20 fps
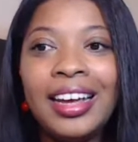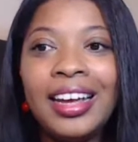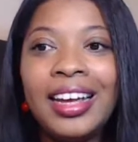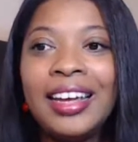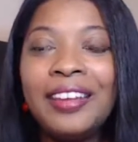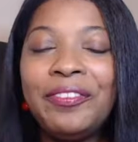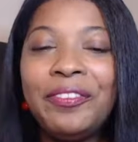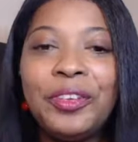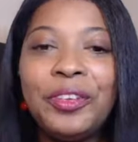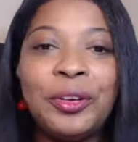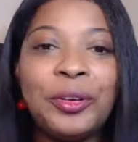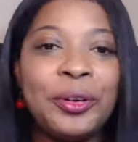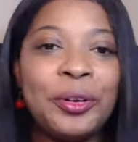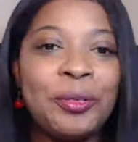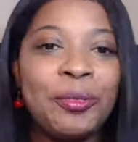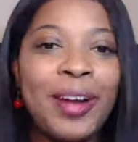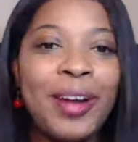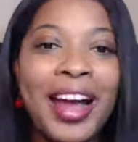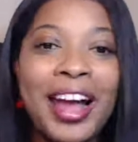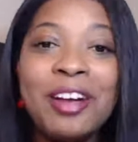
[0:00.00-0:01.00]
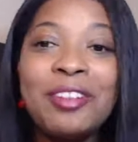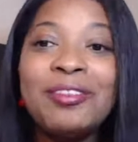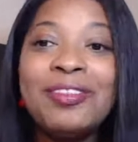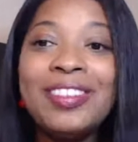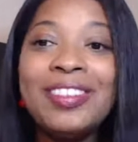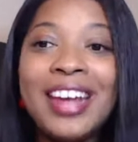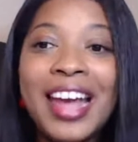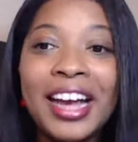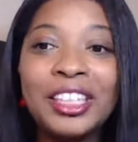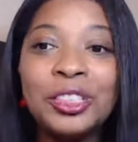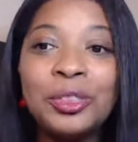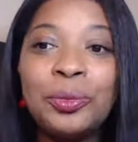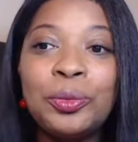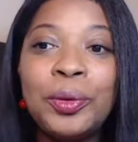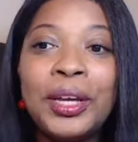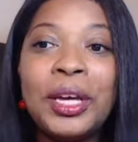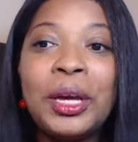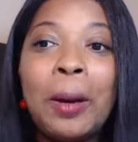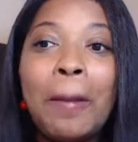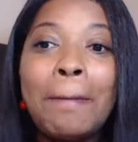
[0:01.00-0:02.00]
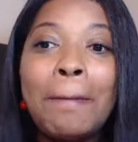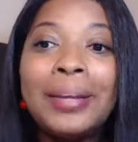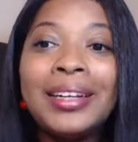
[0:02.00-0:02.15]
If you're around next week,